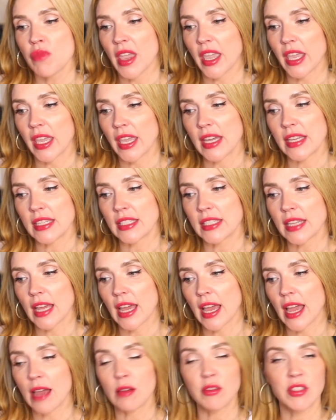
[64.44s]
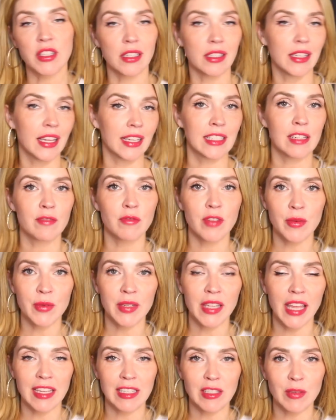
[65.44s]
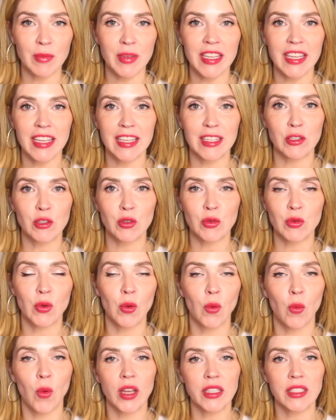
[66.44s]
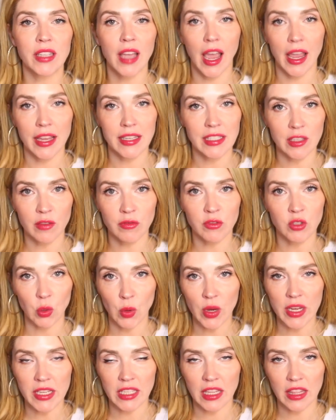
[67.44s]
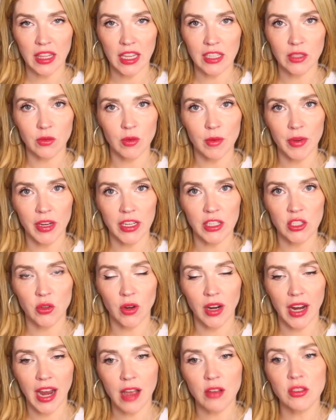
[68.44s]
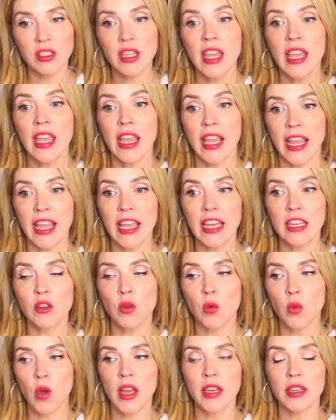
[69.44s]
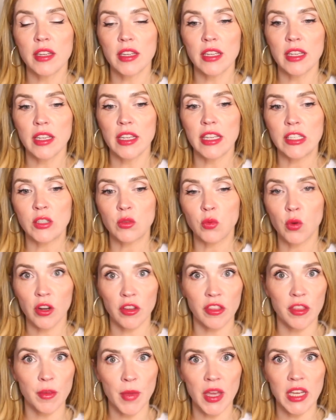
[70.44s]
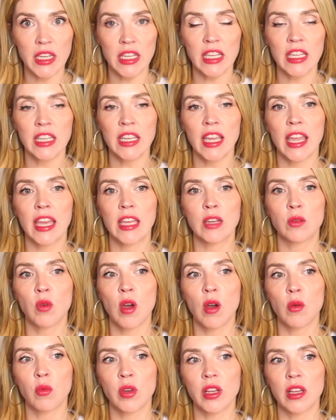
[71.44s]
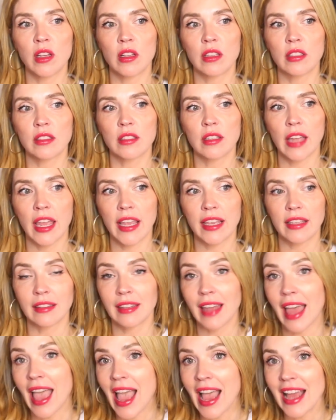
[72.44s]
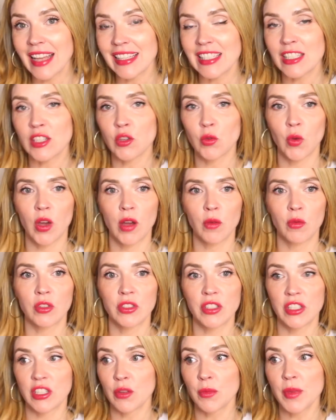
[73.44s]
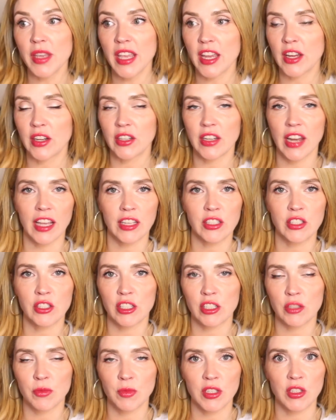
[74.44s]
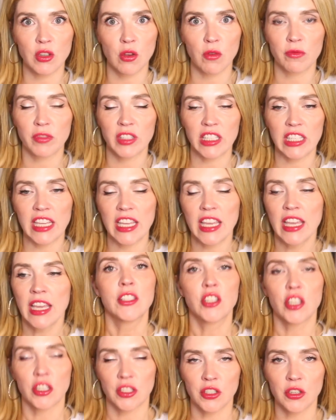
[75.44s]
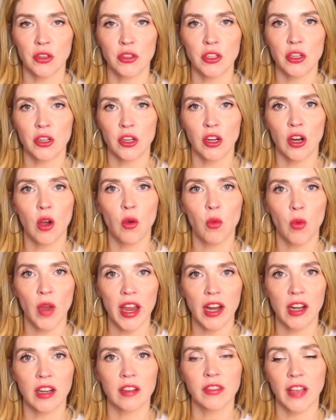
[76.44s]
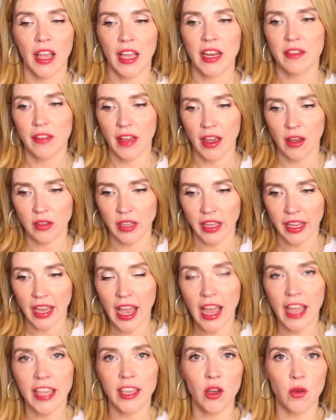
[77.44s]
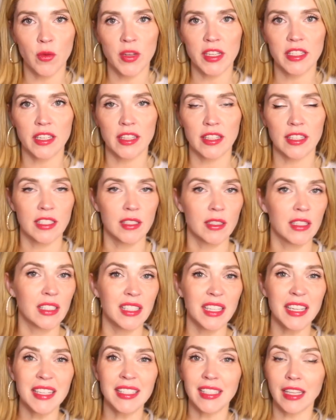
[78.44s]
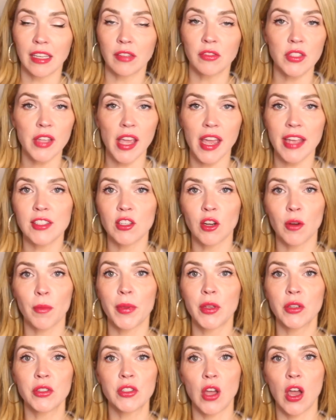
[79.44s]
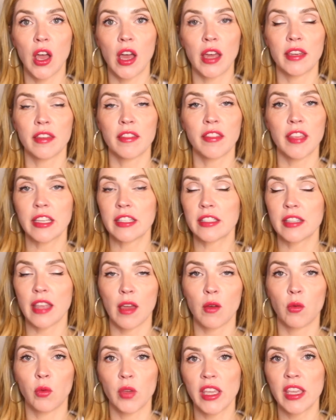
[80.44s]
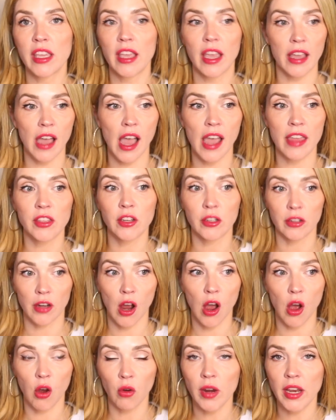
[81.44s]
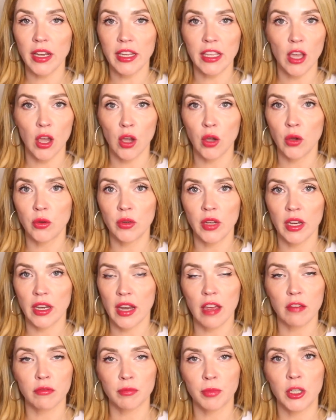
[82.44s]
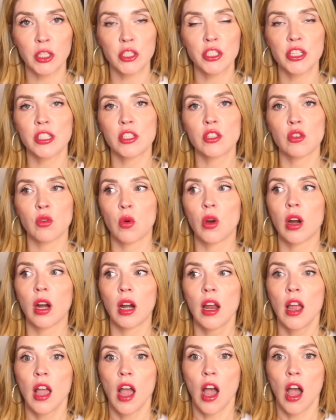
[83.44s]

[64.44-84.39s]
and uh, how selective we would like to be into what kinds of toys and things we bring into our house and what is worth the money and what will like last, what will still be here next Christmas, hopefully, just so you're aware of kind of how like I go into this. Because these gift guides are built on things that we either already own and have purchased or